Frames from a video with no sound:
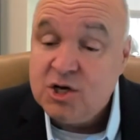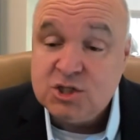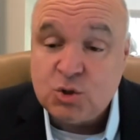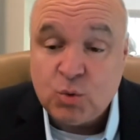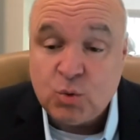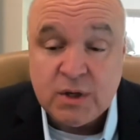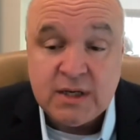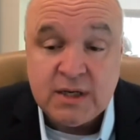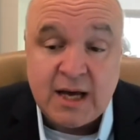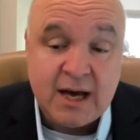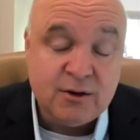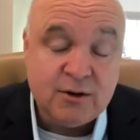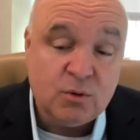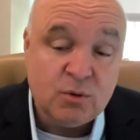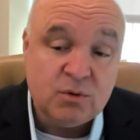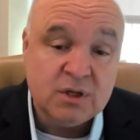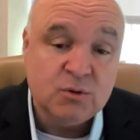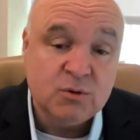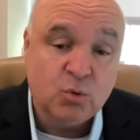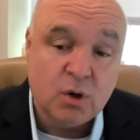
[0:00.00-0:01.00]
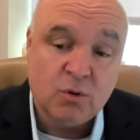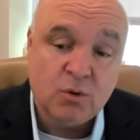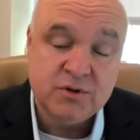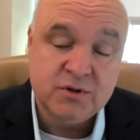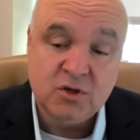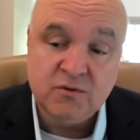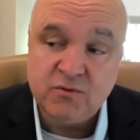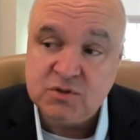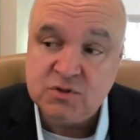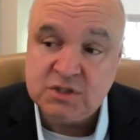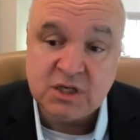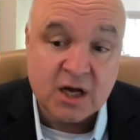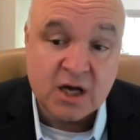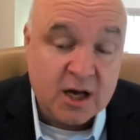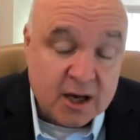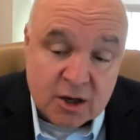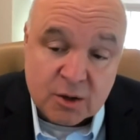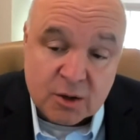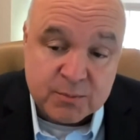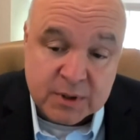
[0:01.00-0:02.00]
So we not only work with the university to
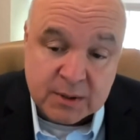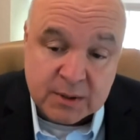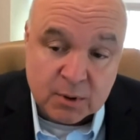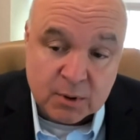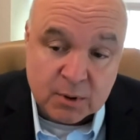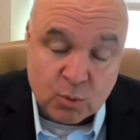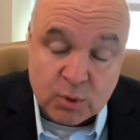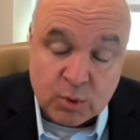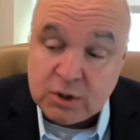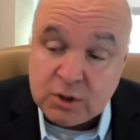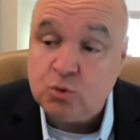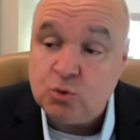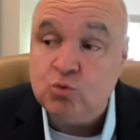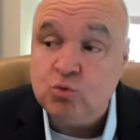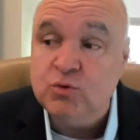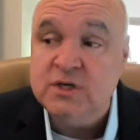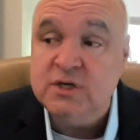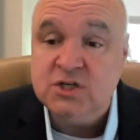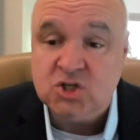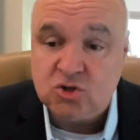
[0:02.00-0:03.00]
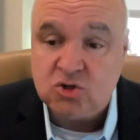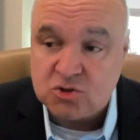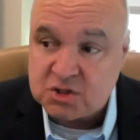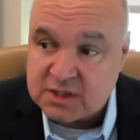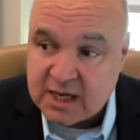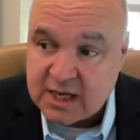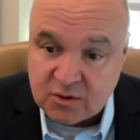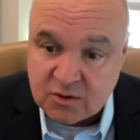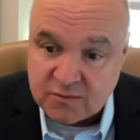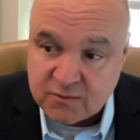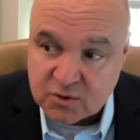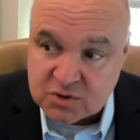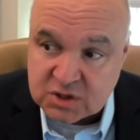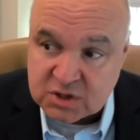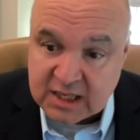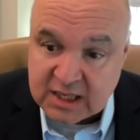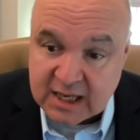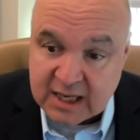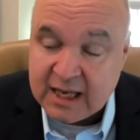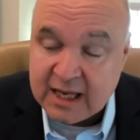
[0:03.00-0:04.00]
hire people, we do research at that
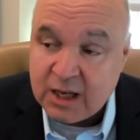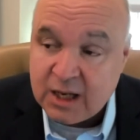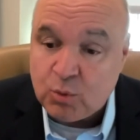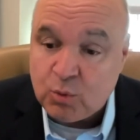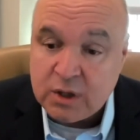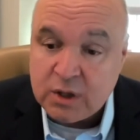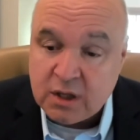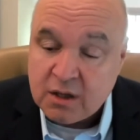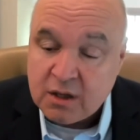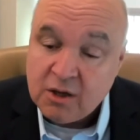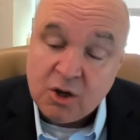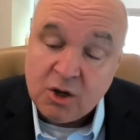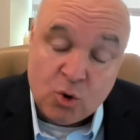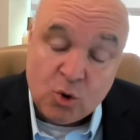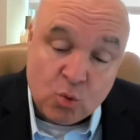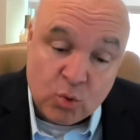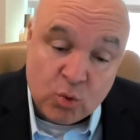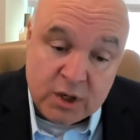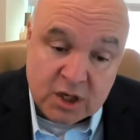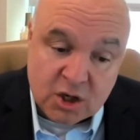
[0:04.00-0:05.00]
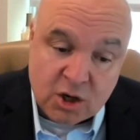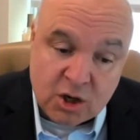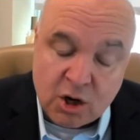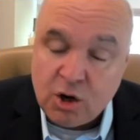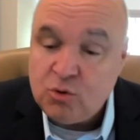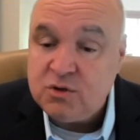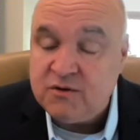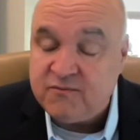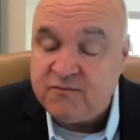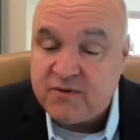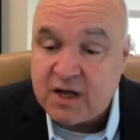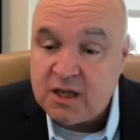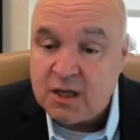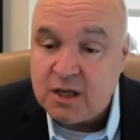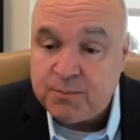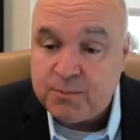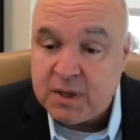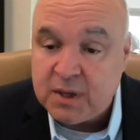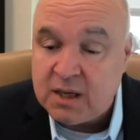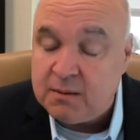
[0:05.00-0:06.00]
university and we we
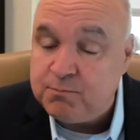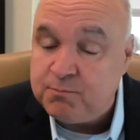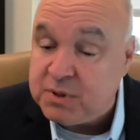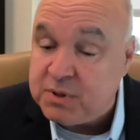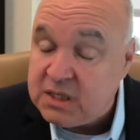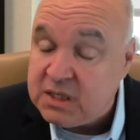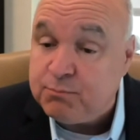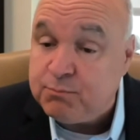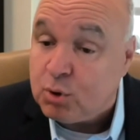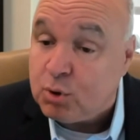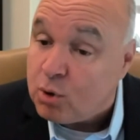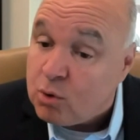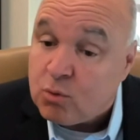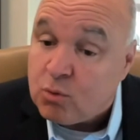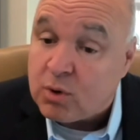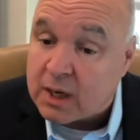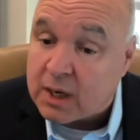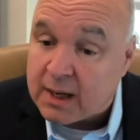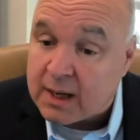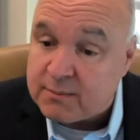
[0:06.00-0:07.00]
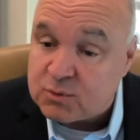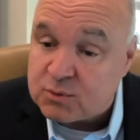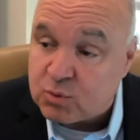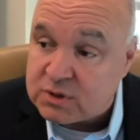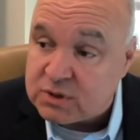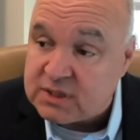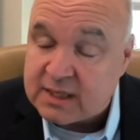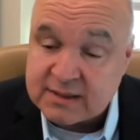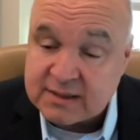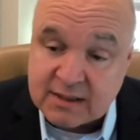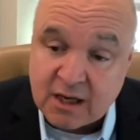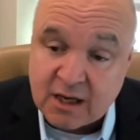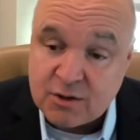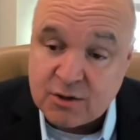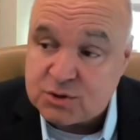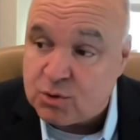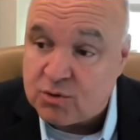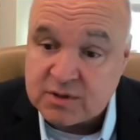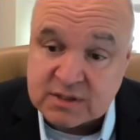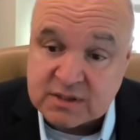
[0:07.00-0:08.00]
co-develop and bid programs with
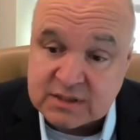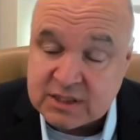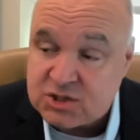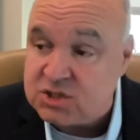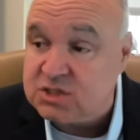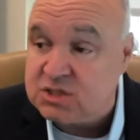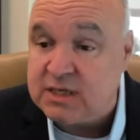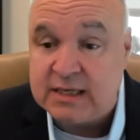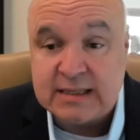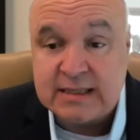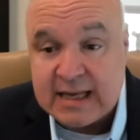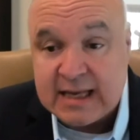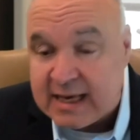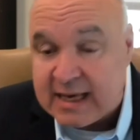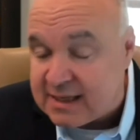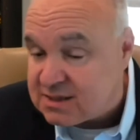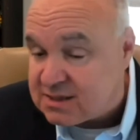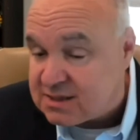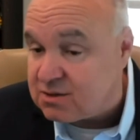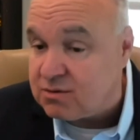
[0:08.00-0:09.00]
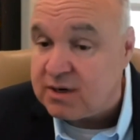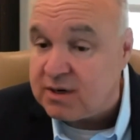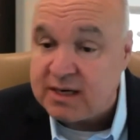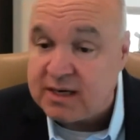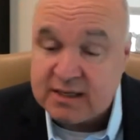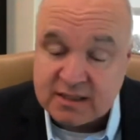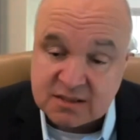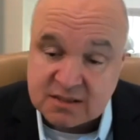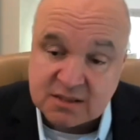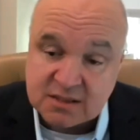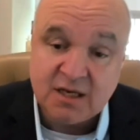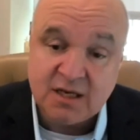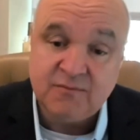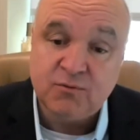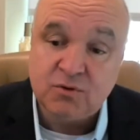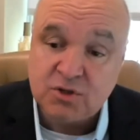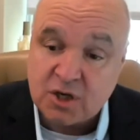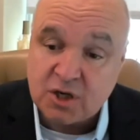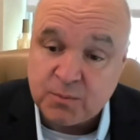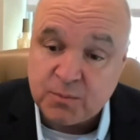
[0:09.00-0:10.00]
technology organizations like NASA or NSF
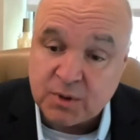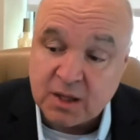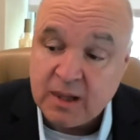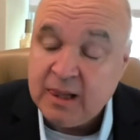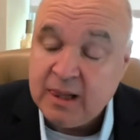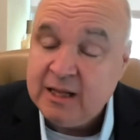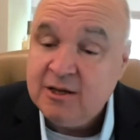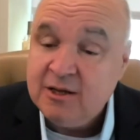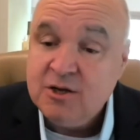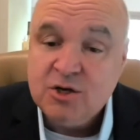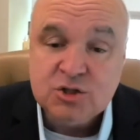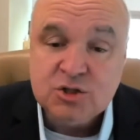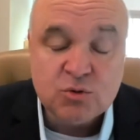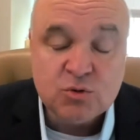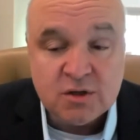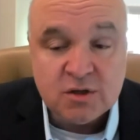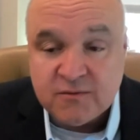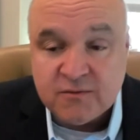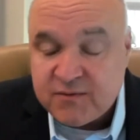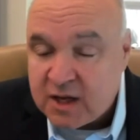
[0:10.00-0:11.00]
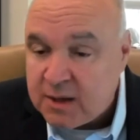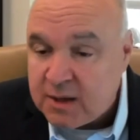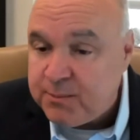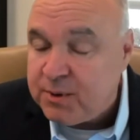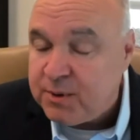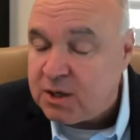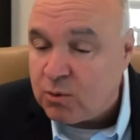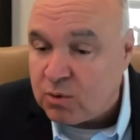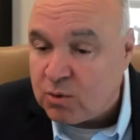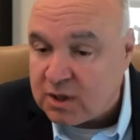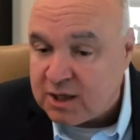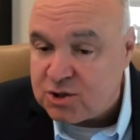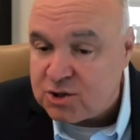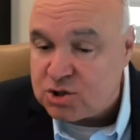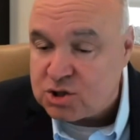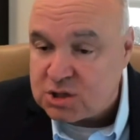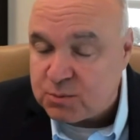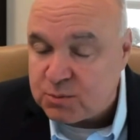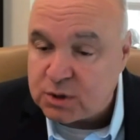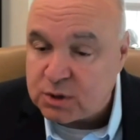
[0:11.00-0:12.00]
or DARPA. So we're developing a
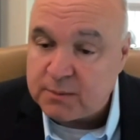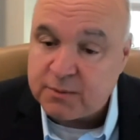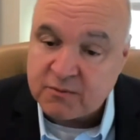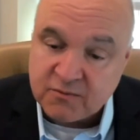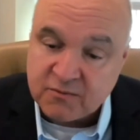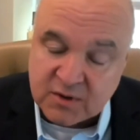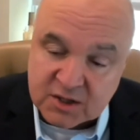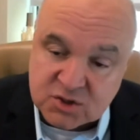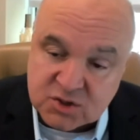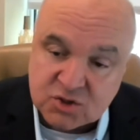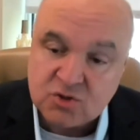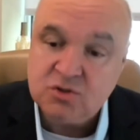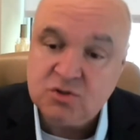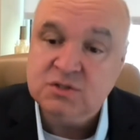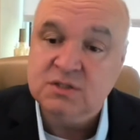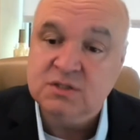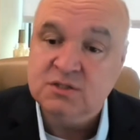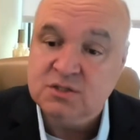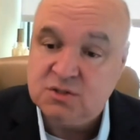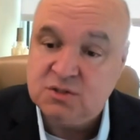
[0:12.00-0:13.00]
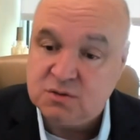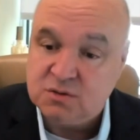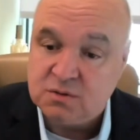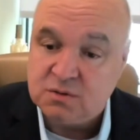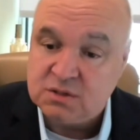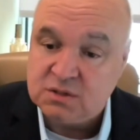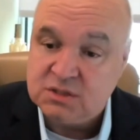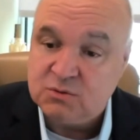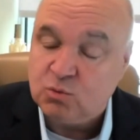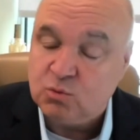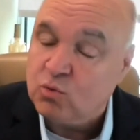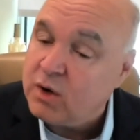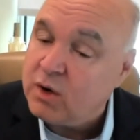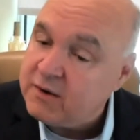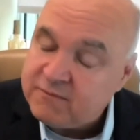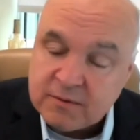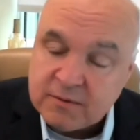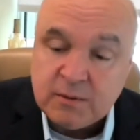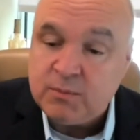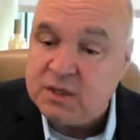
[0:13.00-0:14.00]
relationship with the professors and the students
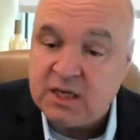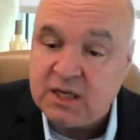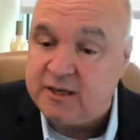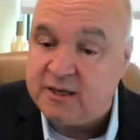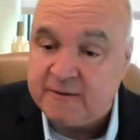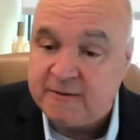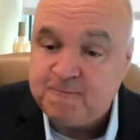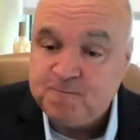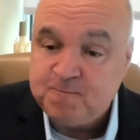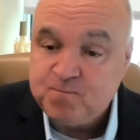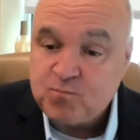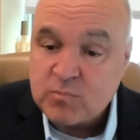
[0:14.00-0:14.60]
right from the beginning.